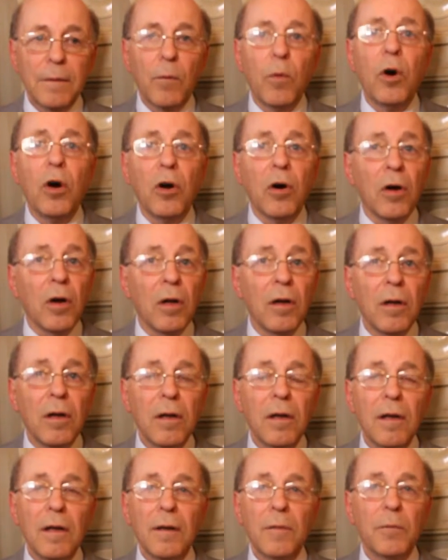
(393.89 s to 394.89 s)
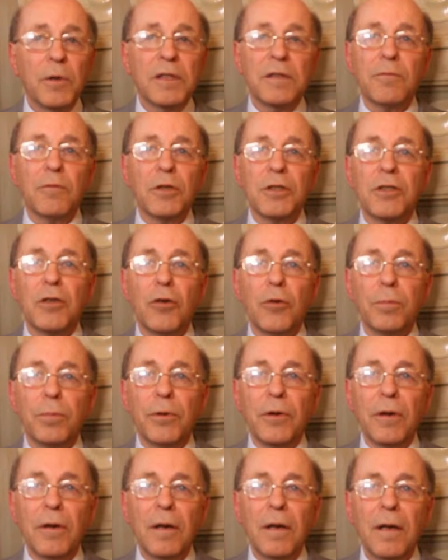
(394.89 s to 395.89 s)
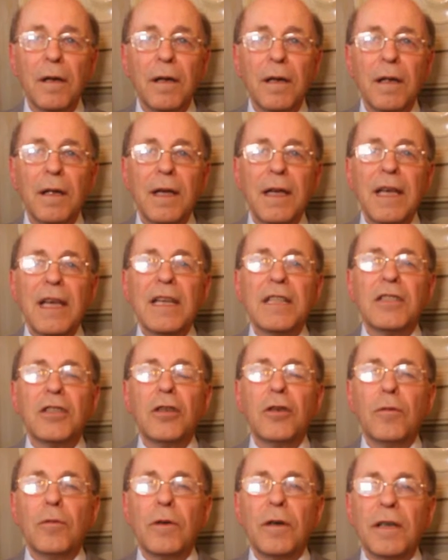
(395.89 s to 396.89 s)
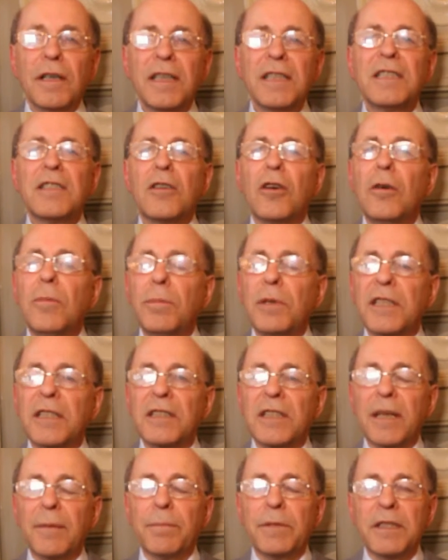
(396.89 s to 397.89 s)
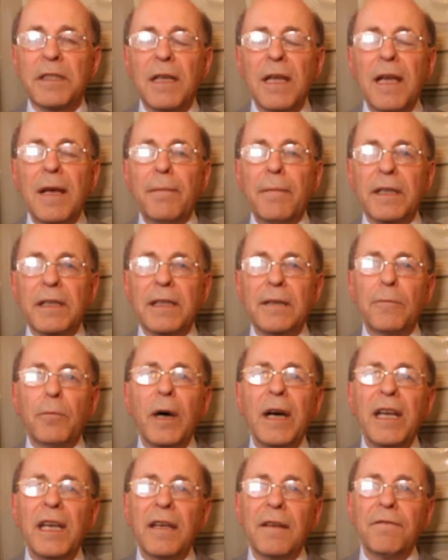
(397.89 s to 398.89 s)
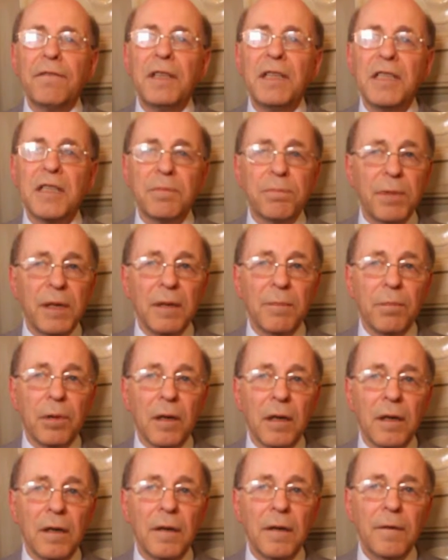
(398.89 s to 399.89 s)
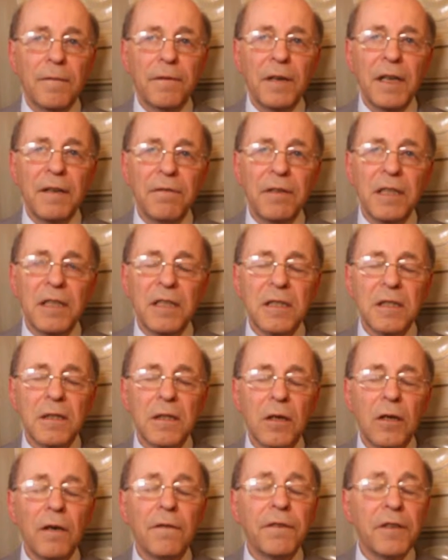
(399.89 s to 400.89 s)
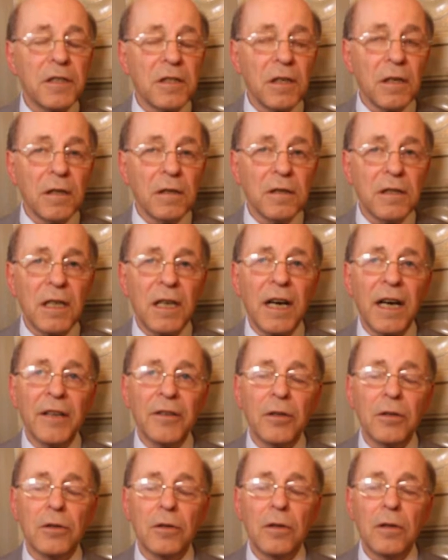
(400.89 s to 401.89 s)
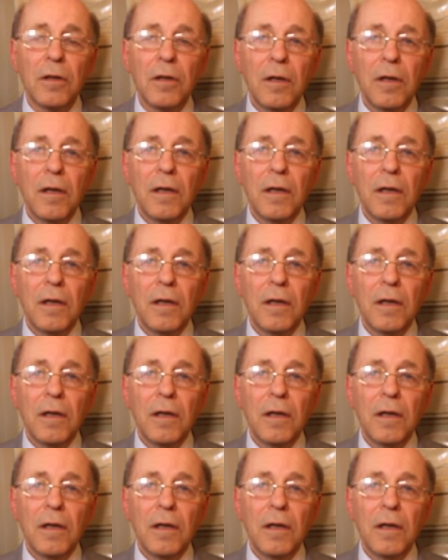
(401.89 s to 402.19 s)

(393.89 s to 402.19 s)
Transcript: wall, which was open. So it's complete rubbish. But why Finnish people, why Finnish officials are not